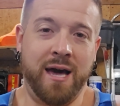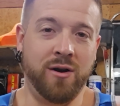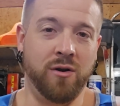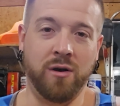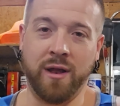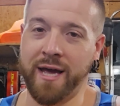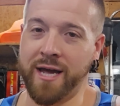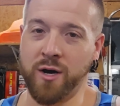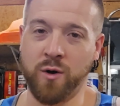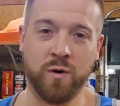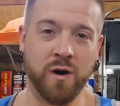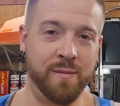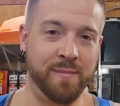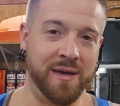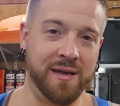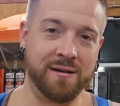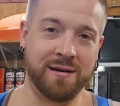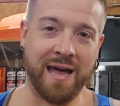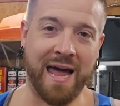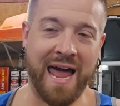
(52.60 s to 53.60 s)
I don't like
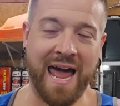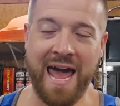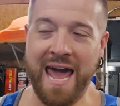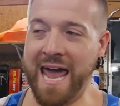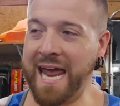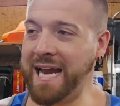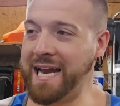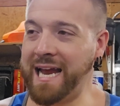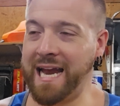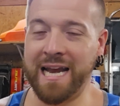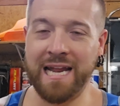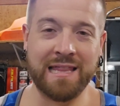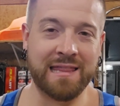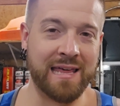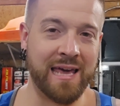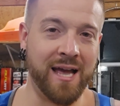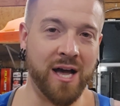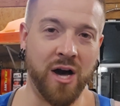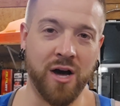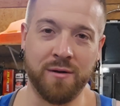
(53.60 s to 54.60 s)
equipment. I hate
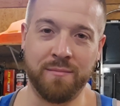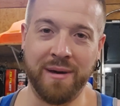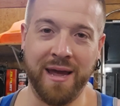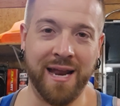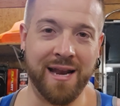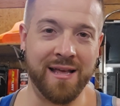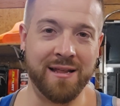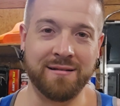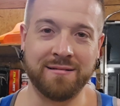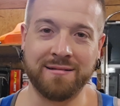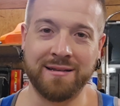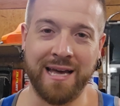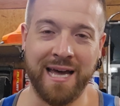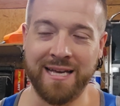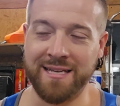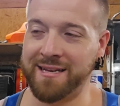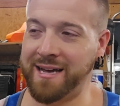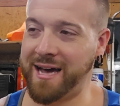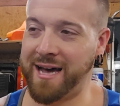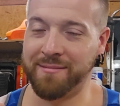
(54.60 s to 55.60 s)
anything automated.
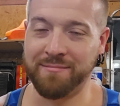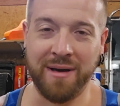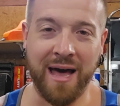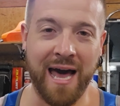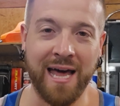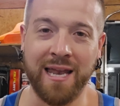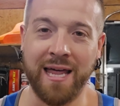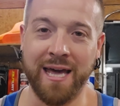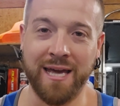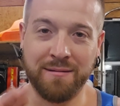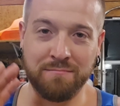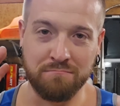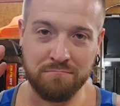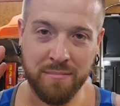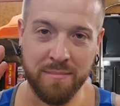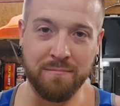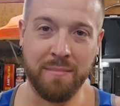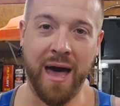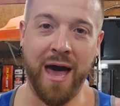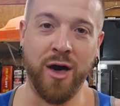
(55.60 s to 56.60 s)
I like
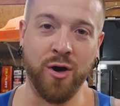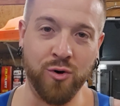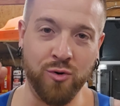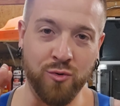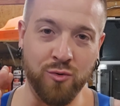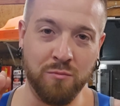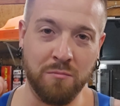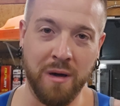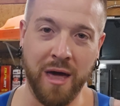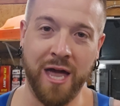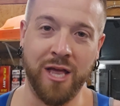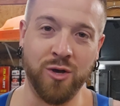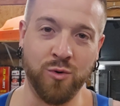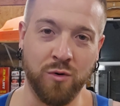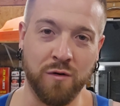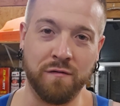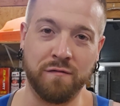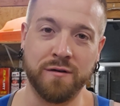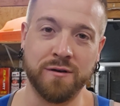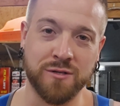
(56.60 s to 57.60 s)
my own
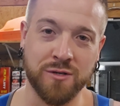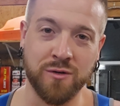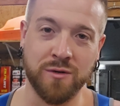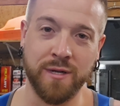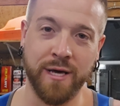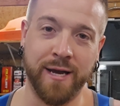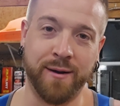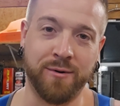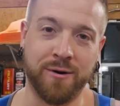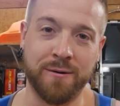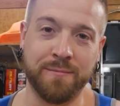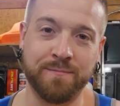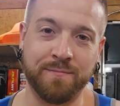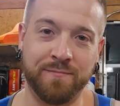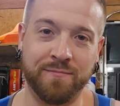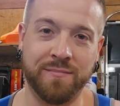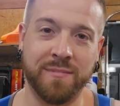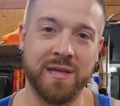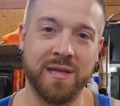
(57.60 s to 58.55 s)
manual physical labor.